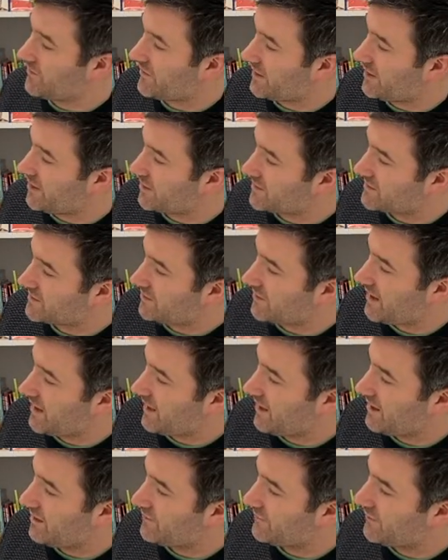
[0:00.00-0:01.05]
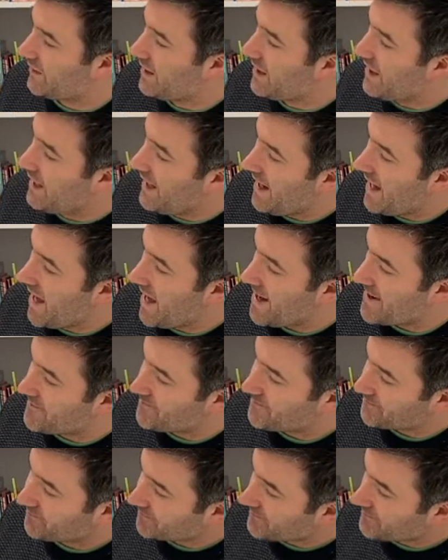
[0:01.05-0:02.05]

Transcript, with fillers: they also have um,